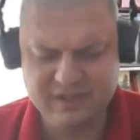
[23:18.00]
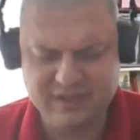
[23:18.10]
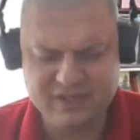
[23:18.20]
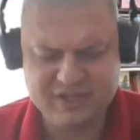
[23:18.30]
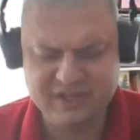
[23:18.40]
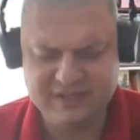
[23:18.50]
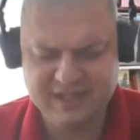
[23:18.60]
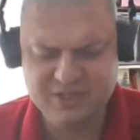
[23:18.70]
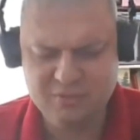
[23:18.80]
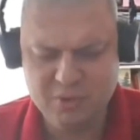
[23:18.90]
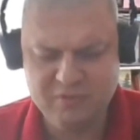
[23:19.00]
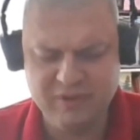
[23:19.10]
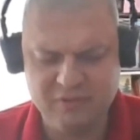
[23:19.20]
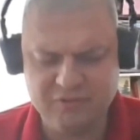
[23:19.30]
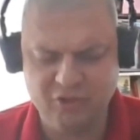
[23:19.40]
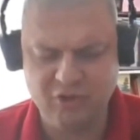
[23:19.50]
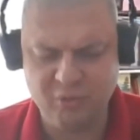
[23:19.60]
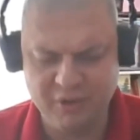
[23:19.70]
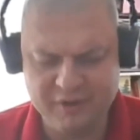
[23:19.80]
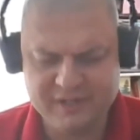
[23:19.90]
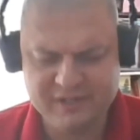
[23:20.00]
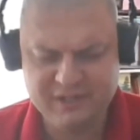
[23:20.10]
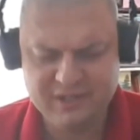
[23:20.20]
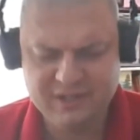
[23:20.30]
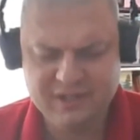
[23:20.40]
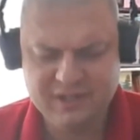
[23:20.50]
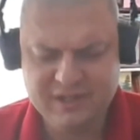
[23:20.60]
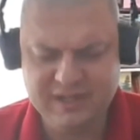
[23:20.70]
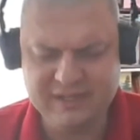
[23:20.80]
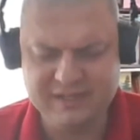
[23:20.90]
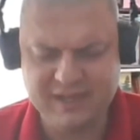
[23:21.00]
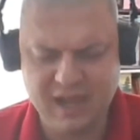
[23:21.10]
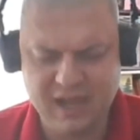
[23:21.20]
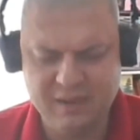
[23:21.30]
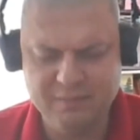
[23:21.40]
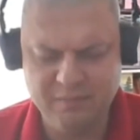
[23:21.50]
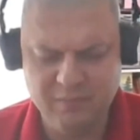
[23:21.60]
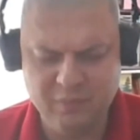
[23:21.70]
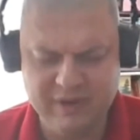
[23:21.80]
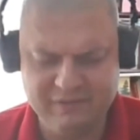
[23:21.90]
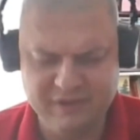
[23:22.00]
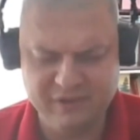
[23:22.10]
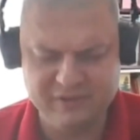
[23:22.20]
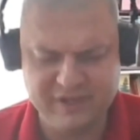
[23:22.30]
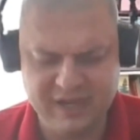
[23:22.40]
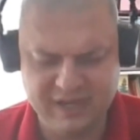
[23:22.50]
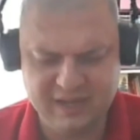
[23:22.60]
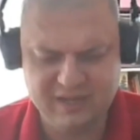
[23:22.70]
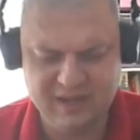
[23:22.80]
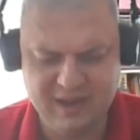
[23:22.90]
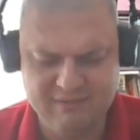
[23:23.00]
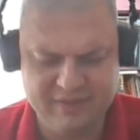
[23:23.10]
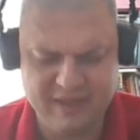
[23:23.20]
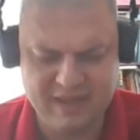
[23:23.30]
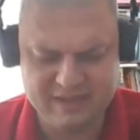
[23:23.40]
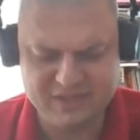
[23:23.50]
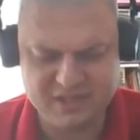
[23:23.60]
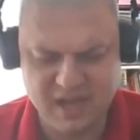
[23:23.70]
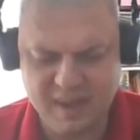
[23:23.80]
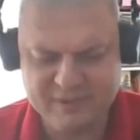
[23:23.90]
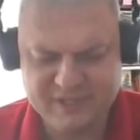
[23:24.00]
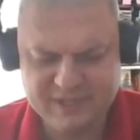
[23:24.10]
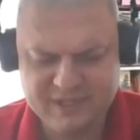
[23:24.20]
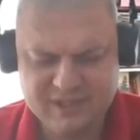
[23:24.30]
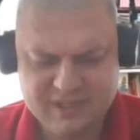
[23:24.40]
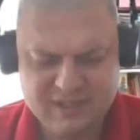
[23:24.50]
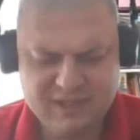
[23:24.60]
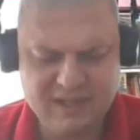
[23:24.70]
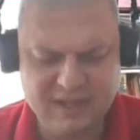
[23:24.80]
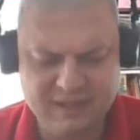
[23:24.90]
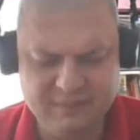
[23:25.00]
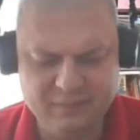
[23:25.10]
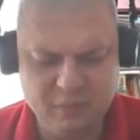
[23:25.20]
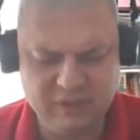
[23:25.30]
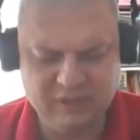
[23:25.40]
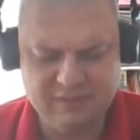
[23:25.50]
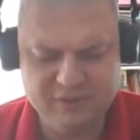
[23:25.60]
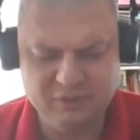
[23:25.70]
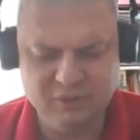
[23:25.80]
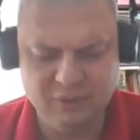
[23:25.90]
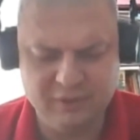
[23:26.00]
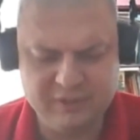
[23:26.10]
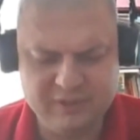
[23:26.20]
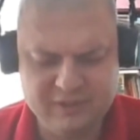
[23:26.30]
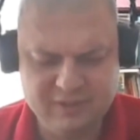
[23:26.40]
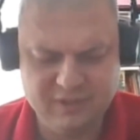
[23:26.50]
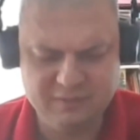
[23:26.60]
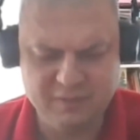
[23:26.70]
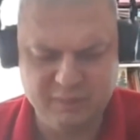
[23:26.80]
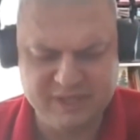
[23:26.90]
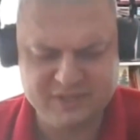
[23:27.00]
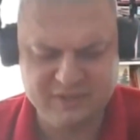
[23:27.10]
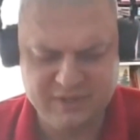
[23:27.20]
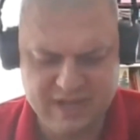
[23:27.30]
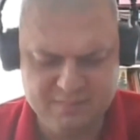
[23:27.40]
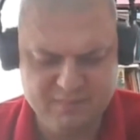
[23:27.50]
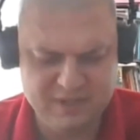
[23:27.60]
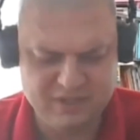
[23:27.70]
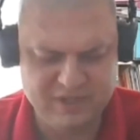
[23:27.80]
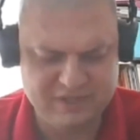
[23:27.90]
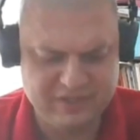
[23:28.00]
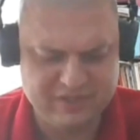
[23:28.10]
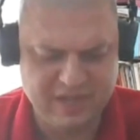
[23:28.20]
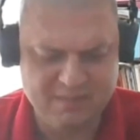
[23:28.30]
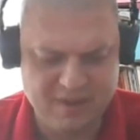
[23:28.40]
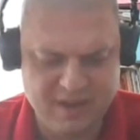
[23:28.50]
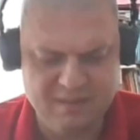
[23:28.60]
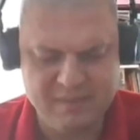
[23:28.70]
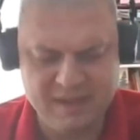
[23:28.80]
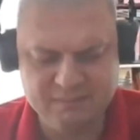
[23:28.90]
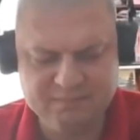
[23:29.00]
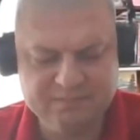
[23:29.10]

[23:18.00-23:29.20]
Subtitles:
just continue moving forward in a time when it feels like everything has stopped. We love you, Lord, and we bless your name. In Jesus' name, amen.